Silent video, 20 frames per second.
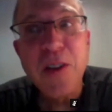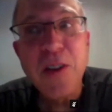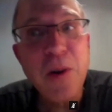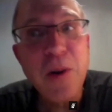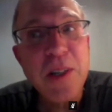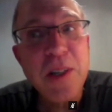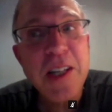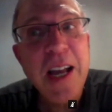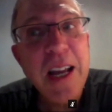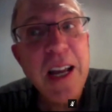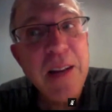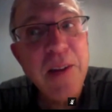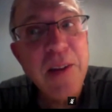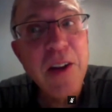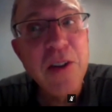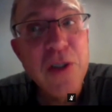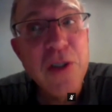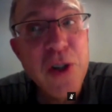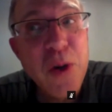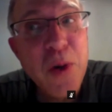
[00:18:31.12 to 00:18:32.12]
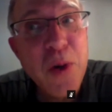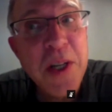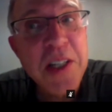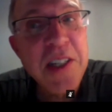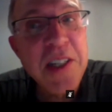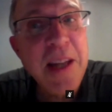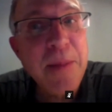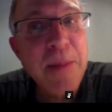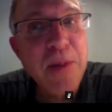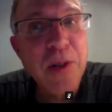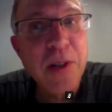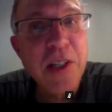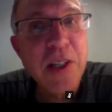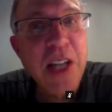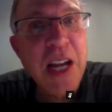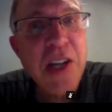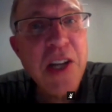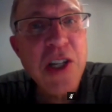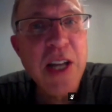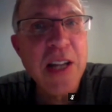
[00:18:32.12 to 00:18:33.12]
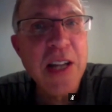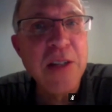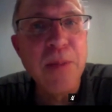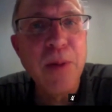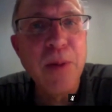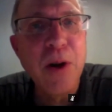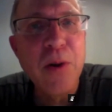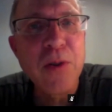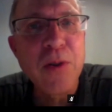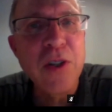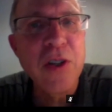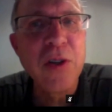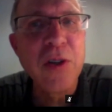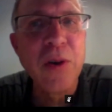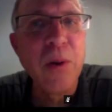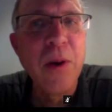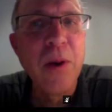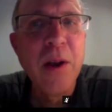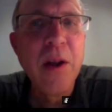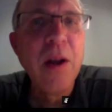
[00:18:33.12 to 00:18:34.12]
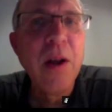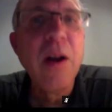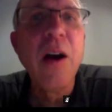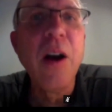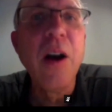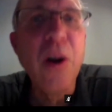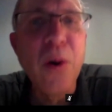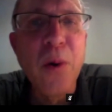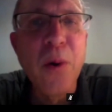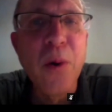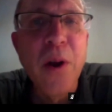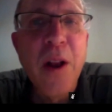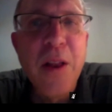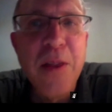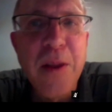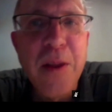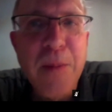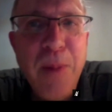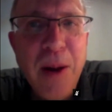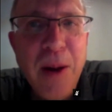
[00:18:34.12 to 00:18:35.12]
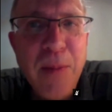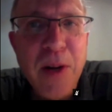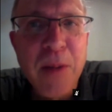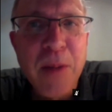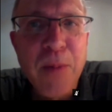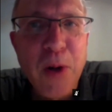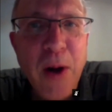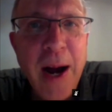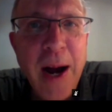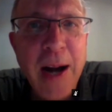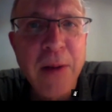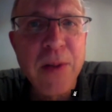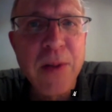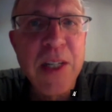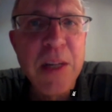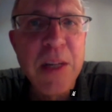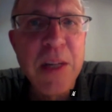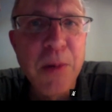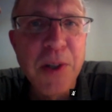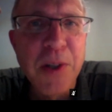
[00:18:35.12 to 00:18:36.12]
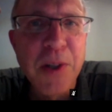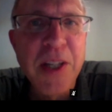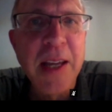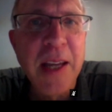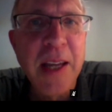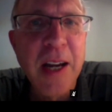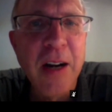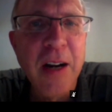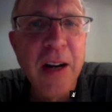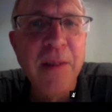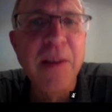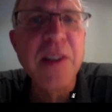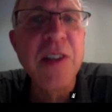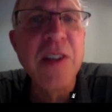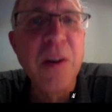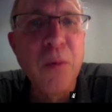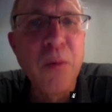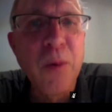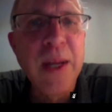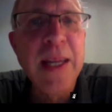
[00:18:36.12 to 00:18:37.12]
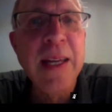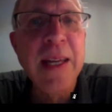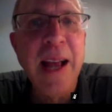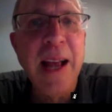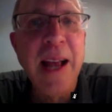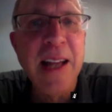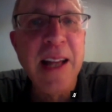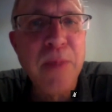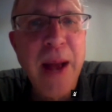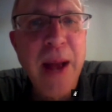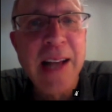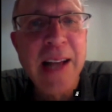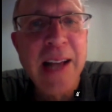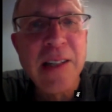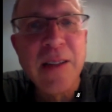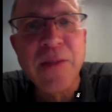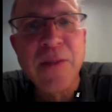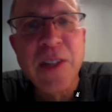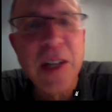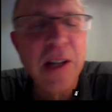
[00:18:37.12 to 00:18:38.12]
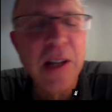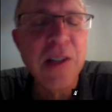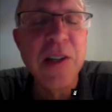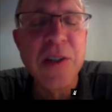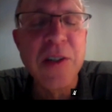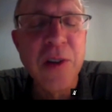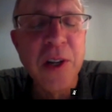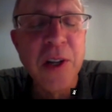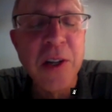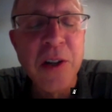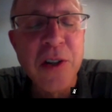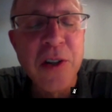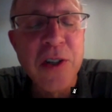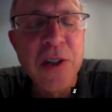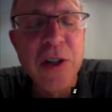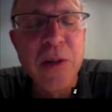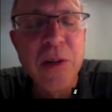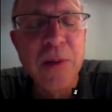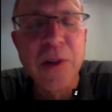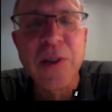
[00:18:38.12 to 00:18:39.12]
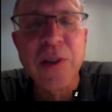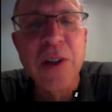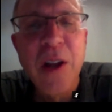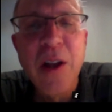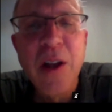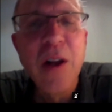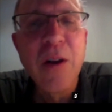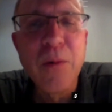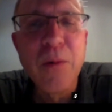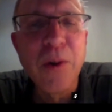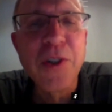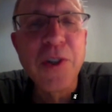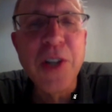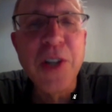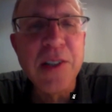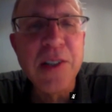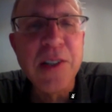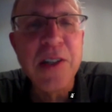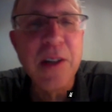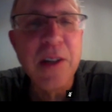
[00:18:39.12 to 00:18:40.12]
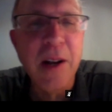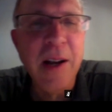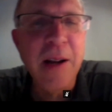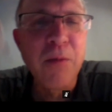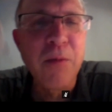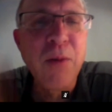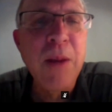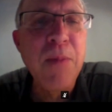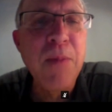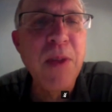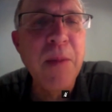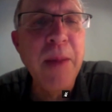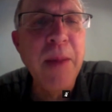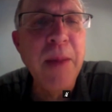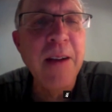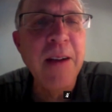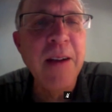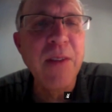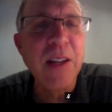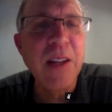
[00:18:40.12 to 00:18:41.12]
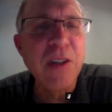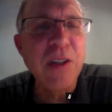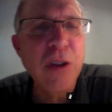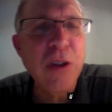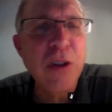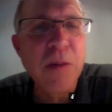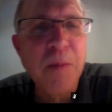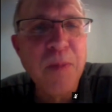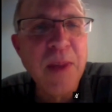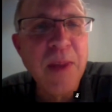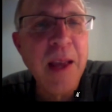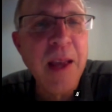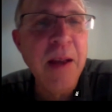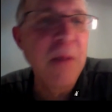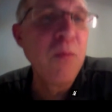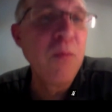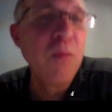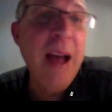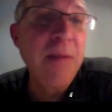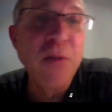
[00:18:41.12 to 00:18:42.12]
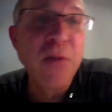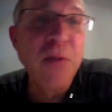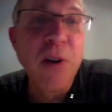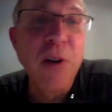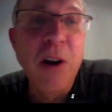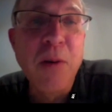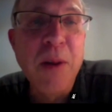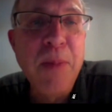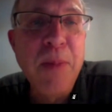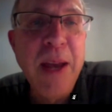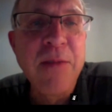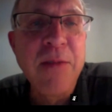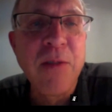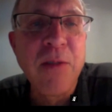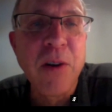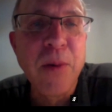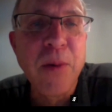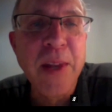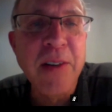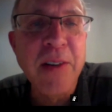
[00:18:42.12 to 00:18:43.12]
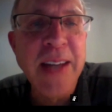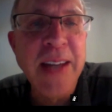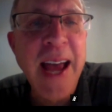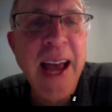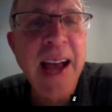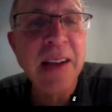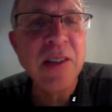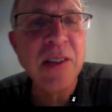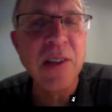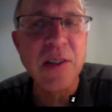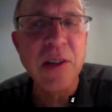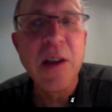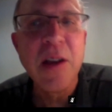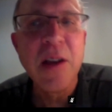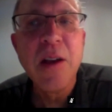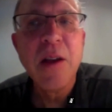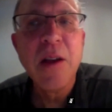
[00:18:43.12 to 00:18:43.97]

So it's kind of a new conceptualization as opposed to, oh, the public bureaucracy will take care of us and we as passive citizens and consumers will just reap the benefits. And after all, we paid for it with our taxes.